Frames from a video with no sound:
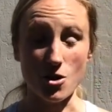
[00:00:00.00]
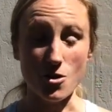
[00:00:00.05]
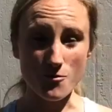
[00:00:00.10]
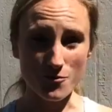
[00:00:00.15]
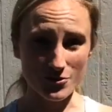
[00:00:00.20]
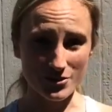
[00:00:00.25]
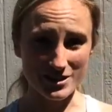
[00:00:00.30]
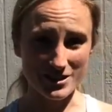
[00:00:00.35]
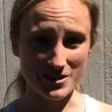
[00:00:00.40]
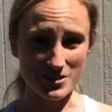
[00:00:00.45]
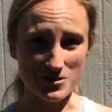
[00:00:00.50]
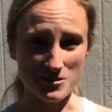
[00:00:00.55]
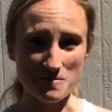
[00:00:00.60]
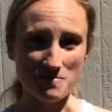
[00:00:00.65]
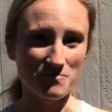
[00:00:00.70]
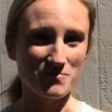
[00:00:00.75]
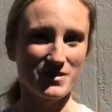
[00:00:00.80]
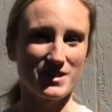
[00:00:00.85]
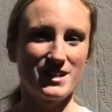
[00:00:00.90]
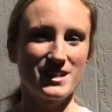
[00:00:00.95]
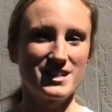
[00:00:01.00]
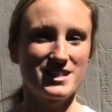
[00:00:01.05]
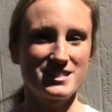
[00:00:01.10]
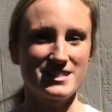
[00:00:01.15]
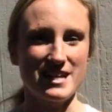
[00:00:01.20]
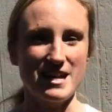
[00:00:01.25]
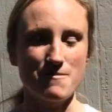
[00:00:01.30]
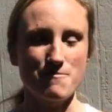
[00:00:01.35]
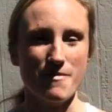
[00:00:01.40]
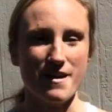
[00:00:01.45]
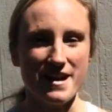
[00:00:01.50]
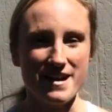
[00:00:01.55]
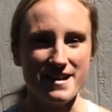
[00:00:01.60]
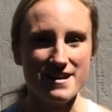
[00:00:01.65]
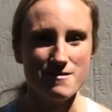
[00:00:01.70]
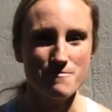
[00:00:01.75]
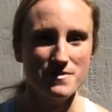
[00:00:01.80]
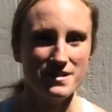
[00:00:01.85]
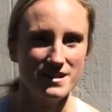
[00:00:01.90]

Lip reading: hopefully do, 10 by a